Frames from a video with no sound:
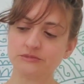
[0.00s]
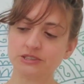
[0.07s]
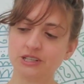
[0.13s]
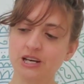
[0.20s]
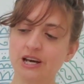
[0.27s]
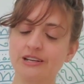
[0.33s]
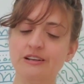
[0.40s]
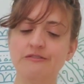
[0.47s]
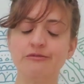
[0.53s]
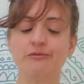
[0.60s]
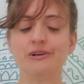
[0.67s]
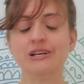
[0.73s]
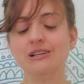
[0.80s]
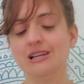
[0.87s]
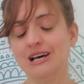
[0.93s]
kind of
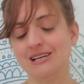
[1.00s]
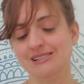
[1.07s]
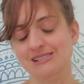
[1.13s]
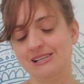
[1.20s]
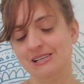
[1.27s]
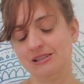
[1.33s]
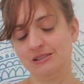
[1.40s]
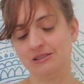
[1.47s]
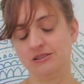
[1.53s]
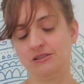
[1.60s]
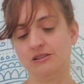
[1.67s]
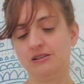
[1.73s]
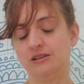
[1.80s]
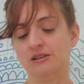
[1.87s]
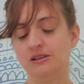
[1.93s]
realizing
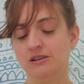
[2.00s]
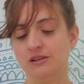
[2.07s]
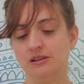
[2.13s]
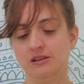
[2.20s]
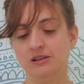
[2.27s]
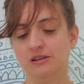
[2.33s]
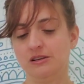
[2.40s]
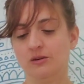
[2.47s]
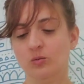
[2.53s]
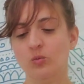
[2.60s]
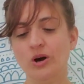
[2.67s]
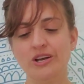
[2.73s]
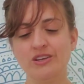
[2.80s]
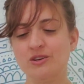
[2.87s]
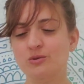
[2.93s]

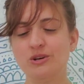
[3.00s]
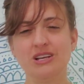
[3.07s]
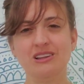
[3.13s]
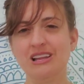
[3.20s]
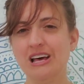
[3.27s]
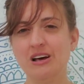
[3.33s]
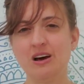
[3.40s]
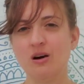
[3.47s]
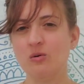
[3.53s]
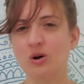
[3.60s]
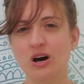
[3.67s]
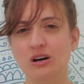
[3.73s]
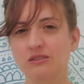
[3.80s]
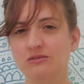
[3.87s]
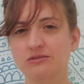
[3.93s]
what you can let go
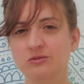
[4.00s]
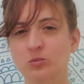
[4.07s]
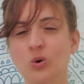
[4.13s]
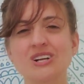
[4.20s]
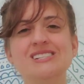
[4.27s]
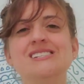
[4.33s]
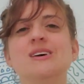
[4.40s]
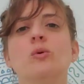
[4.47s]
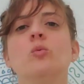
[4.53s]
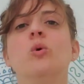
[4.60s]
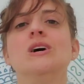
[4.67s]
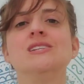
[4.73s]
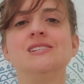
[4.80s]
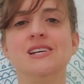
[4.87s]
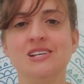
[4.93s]
of, what's,
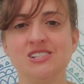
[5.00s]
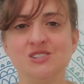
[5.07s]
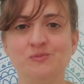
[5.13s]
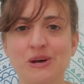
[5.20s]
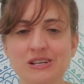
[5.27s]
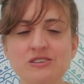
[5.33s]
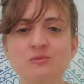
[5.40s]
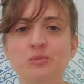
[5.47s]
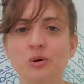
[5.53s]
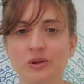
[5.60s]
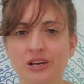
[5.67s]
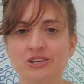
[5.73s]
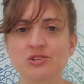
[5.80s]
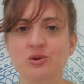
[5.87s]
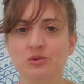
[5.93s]
what's expendable
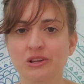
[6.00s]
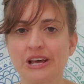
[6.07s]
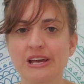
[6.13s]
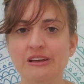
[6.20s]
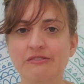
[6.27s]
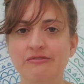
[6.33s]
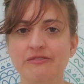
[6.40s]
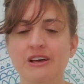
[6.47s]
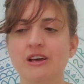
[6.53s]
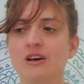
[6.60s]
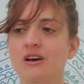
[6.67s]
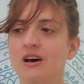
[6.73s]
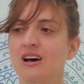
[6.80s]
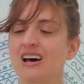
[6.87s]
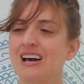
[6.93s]
in your life.
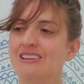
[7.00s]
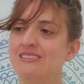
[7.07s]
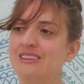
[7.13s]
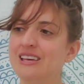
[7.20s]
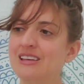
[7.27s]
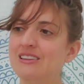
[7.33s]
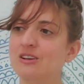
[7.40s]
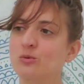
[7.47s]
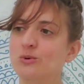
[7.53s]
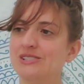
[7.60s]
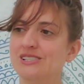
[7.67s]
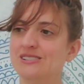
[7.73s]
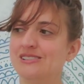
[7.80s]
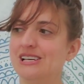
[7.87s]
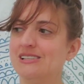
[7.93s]
I think there was
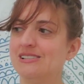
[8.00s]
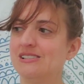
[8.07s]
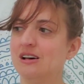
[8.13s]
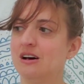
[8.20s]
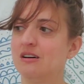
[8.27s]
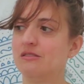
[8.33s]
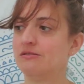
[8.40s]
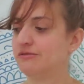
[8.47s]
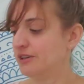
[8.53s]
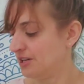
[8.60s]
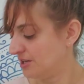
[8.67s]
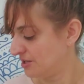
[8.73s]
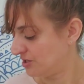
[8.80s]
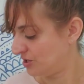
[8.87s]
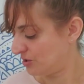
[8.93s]
a sense of,
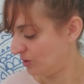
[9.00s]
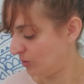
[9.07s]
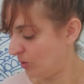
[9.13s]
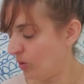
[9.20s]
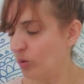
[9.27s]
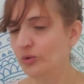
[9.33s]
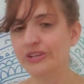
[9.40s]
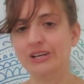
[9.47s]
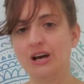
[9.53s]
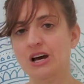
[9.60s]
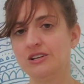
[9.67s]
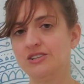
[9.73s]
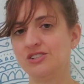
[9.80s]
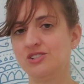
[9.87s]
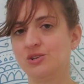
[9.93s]
you know, holding
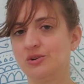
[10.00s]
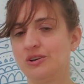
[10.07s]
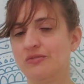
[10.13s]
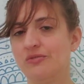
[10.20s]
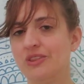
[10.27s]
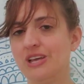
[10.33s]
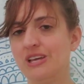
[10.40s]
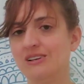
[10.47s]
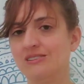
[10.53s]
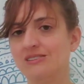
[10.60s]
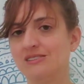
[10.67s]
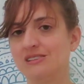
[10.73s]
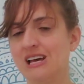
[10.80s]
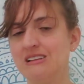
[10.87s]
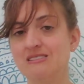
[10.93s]
on to certain
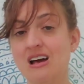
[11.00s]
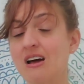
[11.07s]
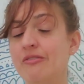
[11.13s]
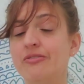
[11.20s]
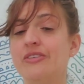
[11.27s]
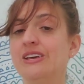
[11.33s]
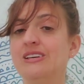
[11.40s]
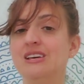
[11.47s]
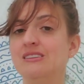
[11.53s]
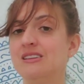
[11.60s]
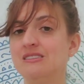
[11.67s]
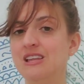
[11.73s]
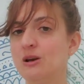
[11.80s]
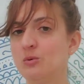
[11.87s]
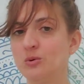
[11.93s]
things and not thinking
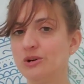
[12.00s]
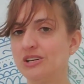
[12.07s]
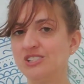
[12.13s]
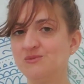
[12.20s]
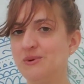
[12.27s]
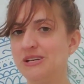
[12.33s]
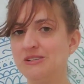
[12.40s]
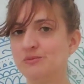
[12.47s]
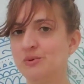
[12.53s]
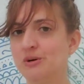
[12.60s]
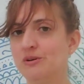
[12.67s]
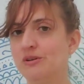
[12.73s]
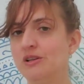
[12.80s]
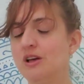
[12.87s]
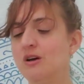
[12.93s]
that they were
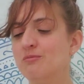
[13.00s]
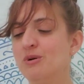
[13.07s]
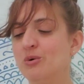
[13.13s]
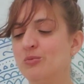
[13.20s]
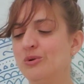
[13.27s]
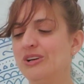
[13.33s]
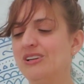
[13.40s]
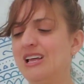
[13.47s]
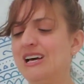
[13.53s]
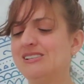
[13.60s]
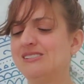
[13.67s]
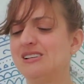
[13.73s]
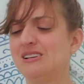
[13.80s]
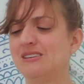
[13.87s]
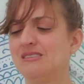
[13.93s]
expendable, but
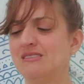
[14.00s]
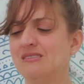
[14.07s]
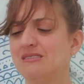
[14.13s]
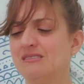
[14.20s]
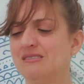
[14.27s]
realizing,